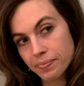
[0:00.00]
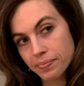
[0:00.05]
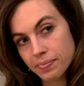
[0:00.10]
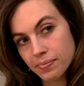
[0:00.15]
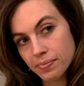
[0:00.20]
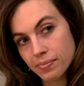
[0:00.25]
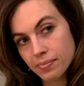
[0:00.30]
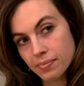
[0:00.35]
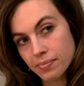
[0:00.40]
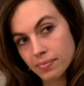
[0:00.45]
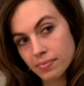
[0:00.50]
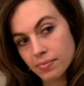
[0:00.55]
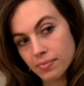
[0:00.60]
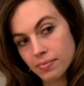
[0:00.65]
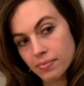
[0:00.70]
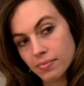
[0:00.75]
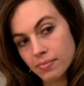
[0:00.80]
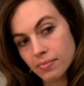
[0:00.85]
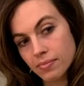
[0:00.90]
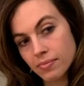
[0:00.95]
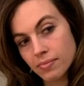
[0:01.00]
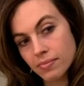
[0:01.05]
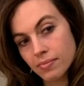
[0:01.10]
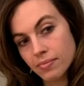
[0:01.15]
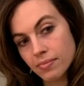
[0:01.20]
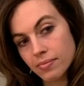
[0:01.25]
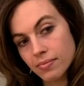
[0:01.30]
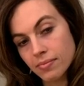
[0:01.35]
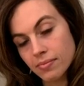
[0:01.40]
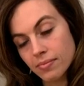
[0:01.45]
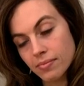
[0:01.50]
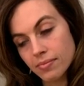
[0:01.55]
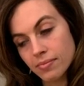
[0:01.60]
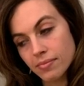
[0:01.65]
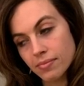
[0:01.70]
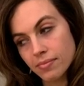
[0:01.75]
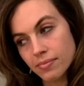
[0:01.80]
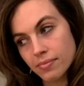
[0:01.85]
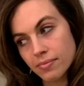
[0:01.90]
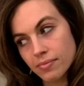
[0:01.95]

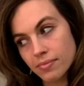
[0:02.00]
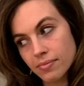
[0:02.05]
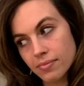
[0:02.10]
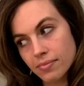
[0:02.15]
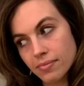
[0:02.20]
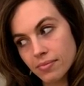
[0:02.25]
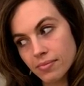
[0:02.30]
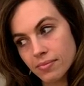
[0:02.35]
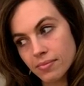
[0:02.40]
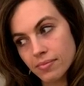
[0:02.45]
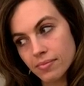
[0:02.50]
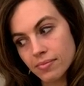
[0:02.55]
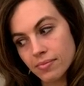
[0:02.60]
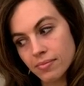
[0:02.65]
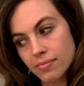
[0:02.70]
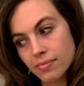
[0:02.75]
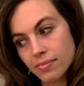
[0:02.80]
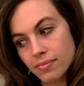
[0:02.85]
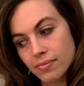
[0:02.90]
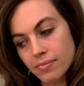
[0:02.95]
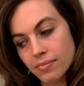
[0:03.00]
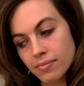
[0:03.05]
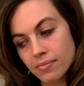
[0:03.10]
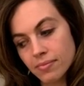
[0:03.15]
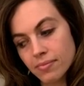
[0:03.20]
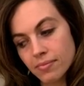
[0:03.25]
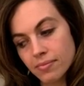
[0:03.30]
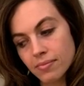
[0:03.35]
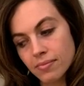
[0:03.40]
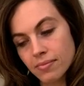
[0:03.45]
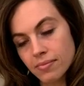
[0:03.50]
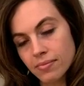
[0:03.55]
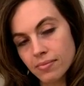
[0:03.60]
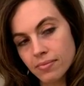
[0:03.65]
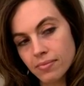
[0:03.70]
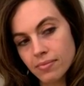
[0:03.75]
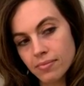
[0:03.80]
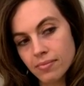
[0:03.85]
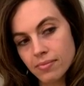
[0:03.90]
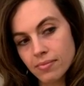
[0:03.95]

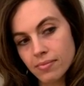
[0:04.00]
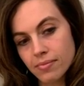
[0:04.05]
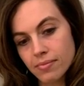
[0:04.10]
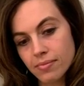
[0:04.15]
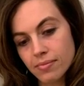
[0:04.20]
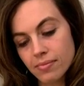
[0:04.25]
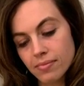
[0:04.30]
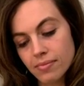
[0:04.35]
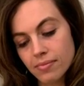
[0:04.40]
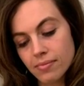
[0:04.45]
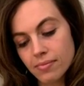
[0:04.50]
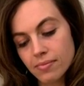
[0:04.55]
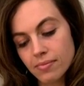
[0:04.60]
Nothing is said.